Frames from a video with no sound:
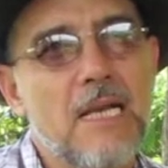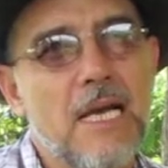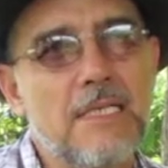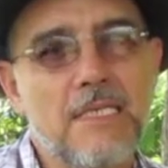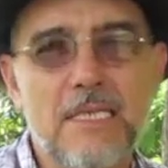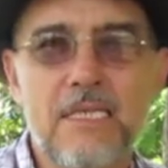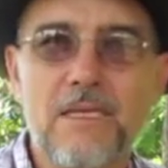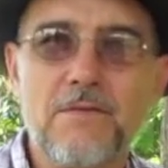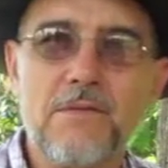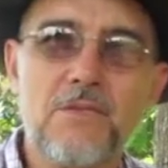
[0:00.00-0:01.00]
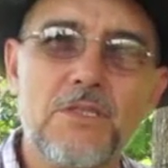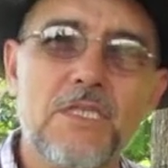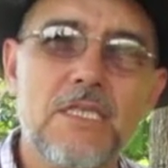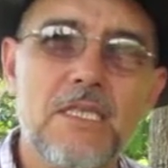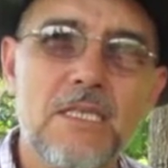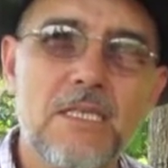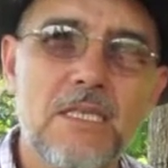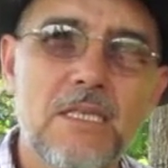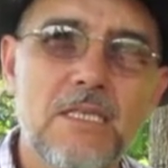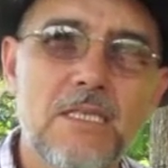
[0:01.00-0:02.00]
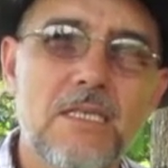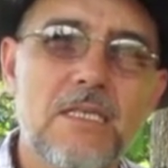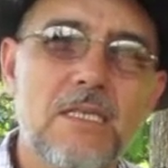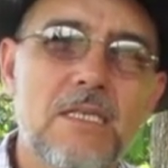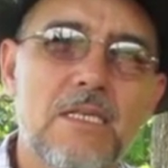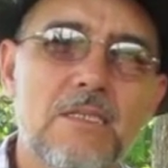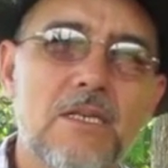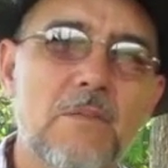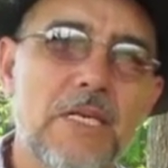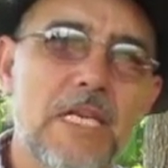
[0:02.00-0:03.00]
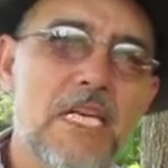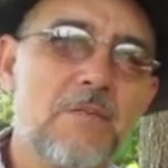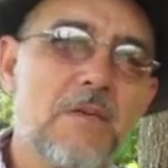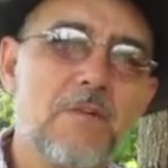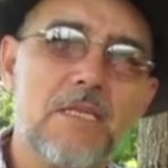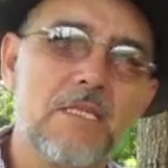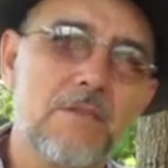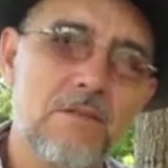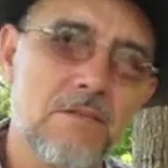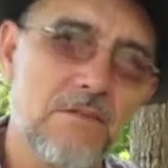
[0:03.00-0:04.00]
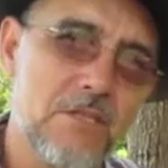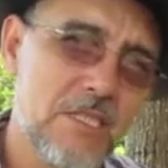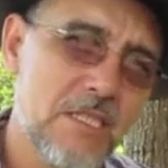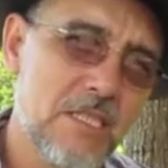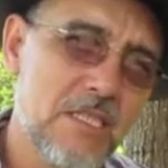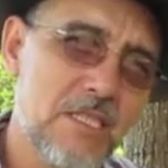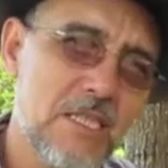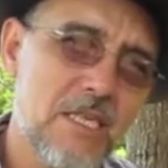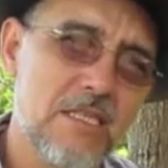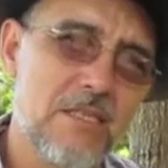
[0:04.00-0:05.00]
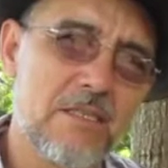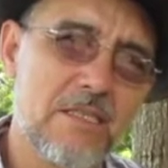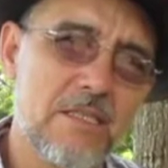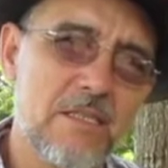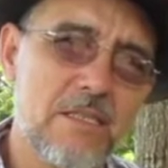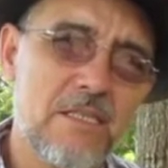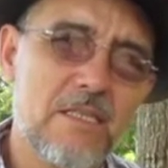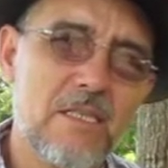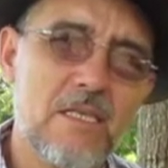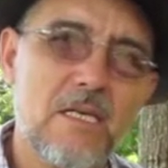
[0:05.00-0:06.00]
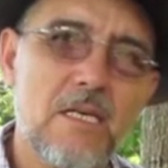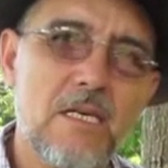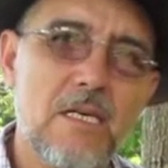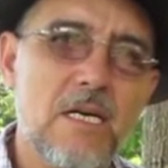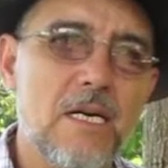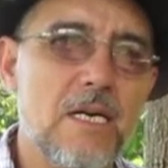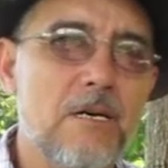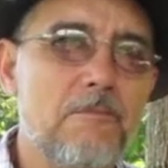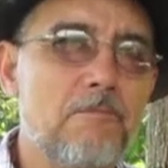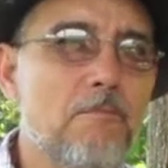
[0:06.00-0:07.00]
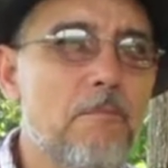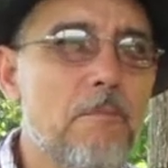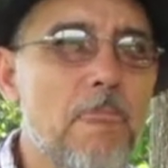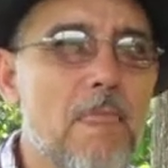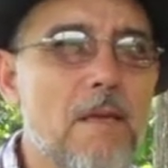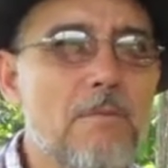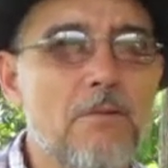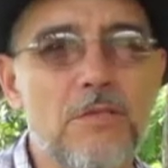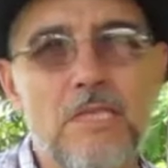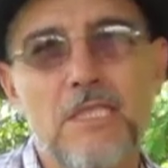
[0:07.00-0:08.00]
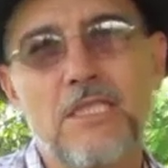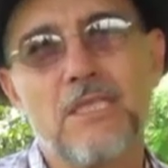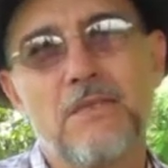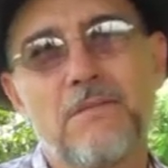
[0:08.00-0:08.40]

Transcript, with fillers: and seek refuge there. So I became a political refugee under their um, protection.